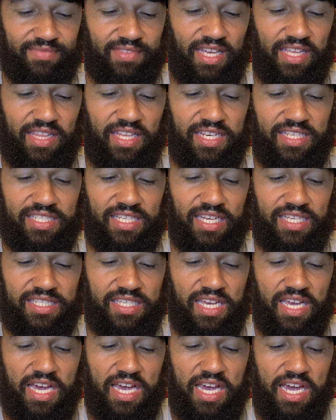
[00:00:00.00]
And then it
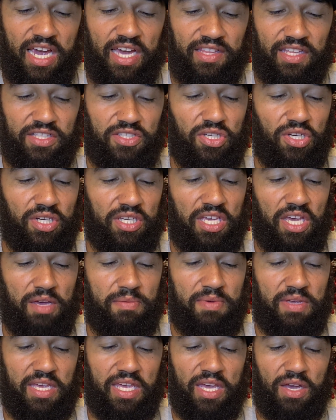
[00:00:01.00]
says, and they took
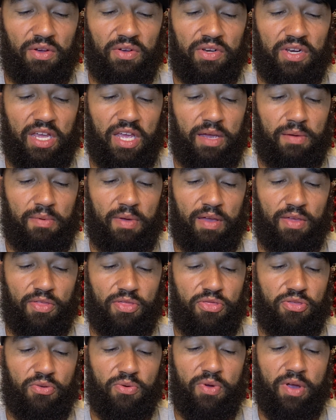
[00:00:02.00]
him and killed him and
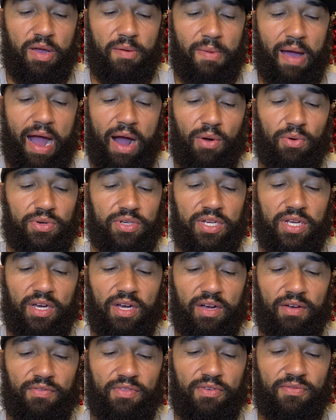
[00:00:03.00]
threw him out
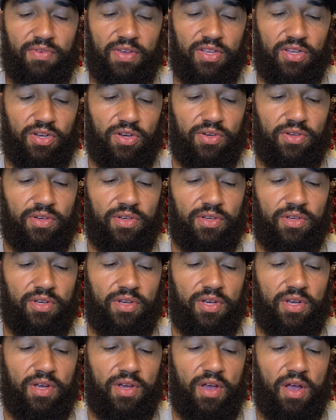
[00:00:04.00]
of the vineyard.
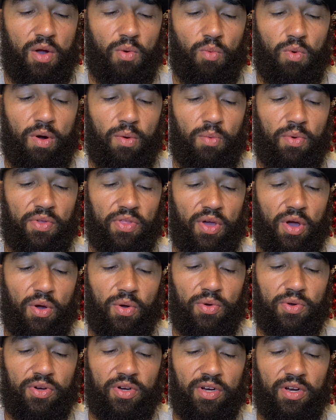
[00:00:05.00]
What will the
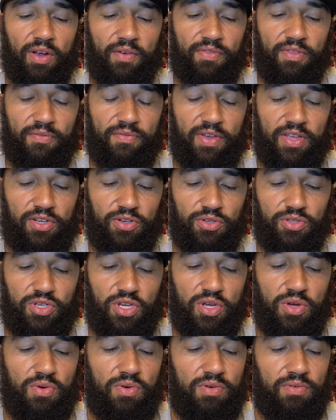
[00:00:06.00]
owner of the vineyard
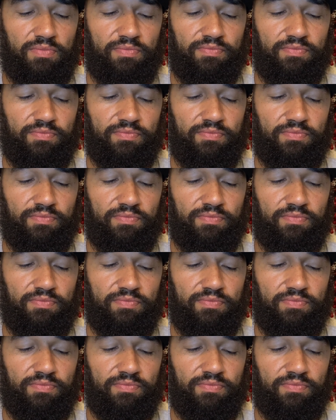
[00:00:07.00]
do?